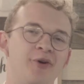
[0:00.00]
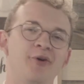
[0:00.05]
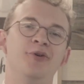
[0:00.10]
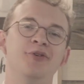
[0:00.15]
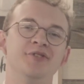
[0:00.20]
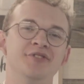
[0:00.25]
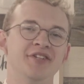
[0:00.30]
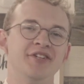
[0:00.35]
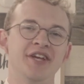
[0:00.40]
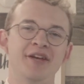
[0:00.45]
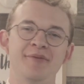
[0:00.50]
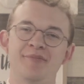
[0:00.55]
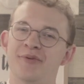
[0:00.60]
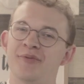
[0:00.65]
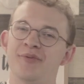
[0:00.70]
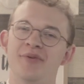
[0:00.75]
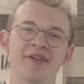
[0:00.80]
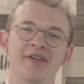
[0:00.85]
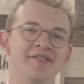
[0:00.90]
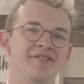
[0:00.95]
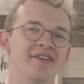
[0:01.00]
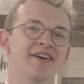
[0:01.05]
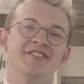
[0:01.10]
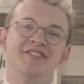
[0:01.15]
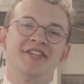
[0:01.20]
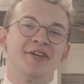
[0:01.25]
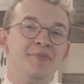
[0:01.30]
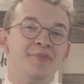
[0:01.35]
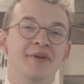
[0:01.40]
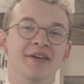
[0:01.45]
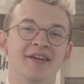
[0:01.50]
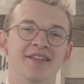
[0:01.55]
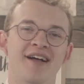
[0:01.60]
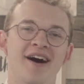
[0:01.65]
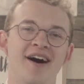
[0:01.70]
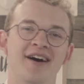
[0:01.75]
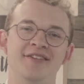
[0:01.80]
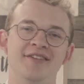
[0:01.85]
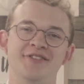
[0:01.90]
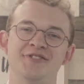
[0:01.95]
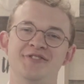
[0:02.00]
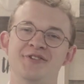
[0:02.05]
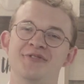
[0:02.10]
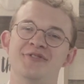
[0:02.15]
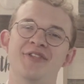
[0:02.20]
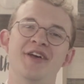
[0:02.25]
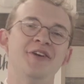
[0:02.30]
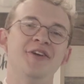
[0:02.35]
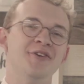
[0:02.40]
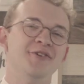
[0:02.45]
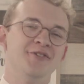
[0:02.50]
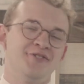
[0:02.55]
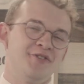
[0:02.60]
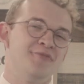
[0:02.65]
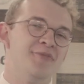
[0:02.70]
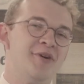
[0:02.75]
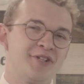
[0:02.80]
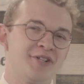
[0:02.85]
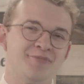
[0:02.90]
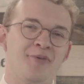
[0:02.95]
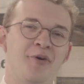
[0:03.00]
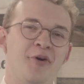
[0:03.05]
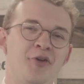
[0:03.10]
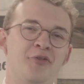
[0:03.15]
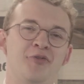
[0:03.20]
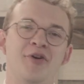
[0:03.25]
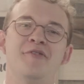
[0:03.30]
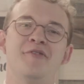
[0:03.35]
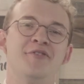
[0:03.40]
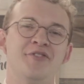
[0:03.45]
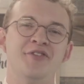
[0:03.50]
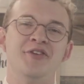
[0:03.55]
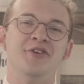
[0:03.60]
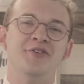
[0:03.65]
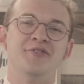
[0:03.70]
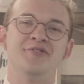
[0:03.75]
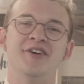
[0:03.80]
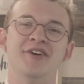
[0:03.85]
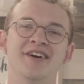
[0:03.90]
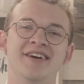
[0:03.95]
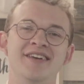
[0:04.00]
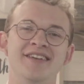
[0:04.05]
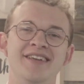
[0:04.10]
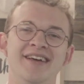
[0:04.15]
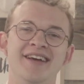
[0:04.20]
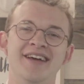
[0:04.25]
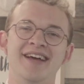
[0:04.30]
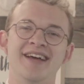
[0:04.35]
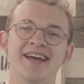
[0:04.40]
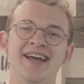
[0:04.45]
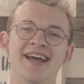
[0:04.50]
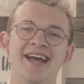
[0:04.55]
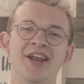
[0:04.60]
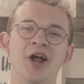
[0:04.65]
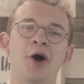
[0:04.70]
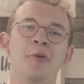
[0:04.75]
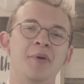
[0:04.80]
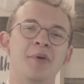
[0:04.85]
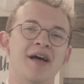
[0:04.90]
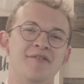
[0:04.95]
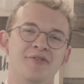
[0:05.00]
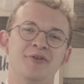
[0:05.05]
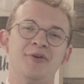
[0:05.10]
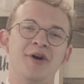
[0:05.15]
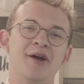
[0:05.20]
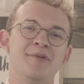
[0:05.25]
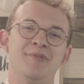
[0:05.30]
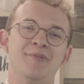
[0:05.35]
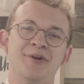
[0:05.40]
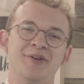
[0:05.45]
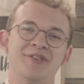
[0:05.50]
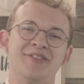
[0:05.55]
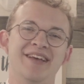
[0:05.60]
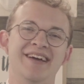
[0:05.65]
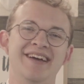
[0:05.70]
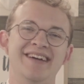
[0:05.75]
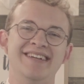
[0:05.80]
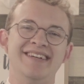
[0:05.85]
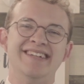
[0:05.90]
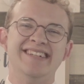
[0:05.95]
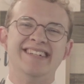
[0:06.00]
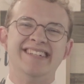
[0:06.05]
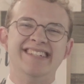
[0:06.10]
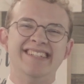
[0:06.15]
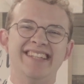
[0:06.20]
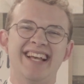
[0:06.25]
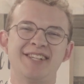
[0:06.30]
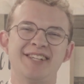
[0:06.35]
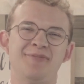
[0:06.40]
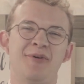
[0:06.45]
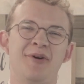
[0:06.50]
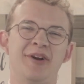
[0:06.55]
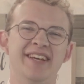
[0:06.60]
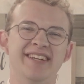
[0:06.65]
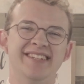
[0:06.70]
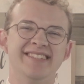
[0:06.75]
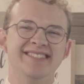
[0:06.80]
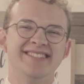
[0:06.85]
our whole team, but really investing in me a lot. So thank you so much, Marti, for everything you've done, and hope you have a great birthday. Thanks, Marti.